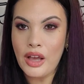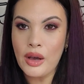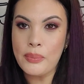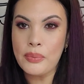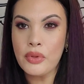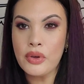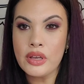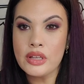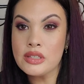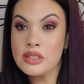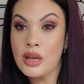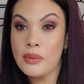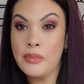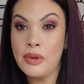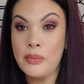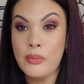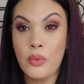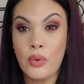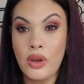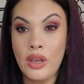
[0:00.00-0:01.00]
look is
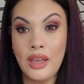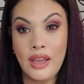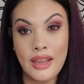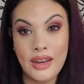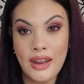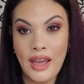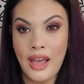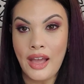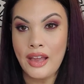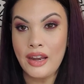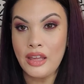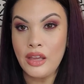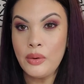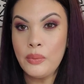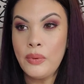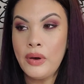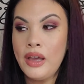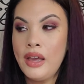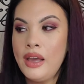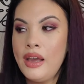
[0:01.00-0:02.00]
coming more in
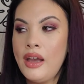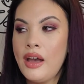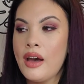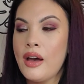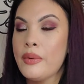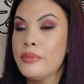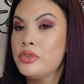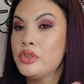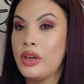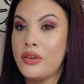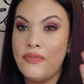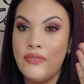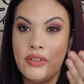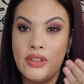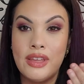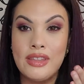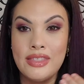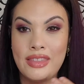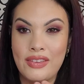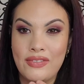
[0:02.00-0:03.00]
anyway, so I feel
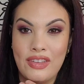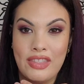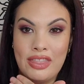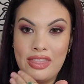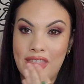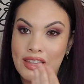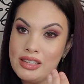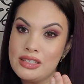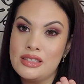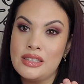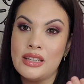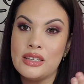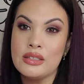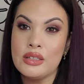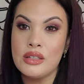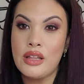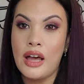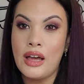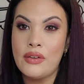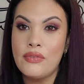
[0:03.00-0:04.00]
like even this is a
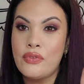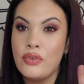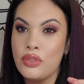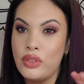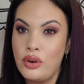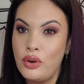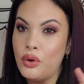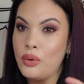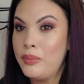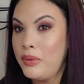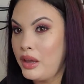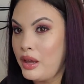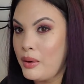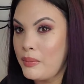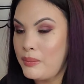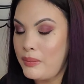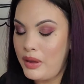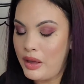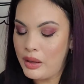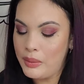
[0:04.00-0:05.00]
lot for the no
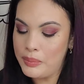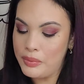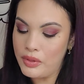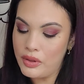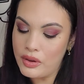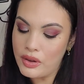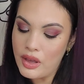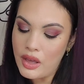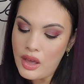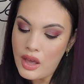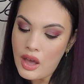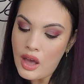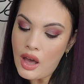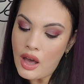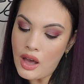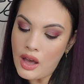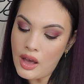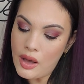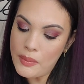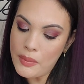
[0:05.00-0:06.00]
makeup look.
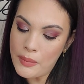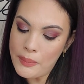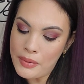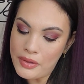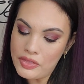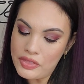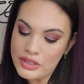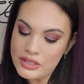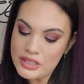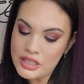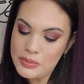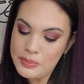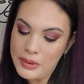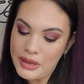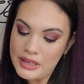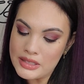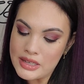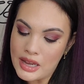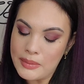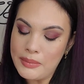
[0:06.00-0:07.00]
But this is
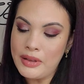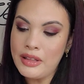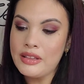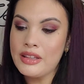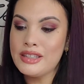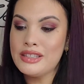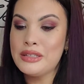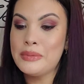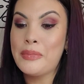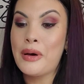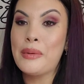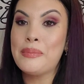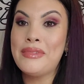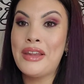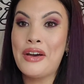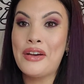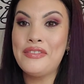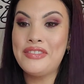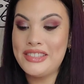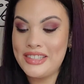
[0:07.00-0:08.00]
Pink Diamond Cleansing Balm.
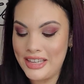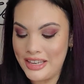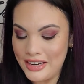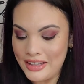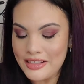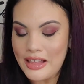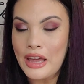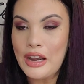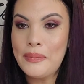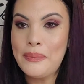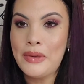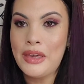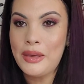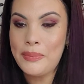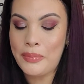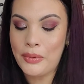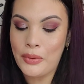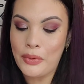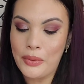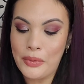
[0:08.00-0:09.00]
Now I've seen a lot of
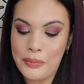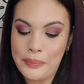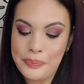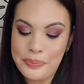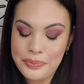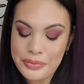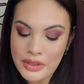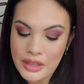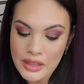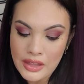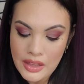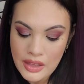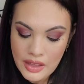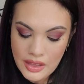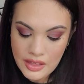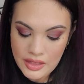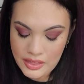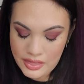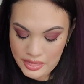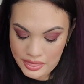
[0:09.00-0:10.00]
people
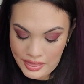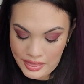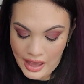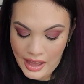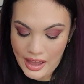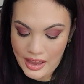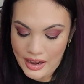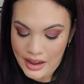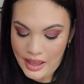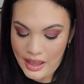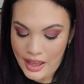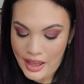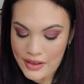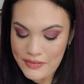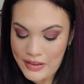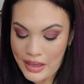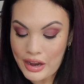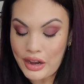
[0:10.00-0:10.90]
that have had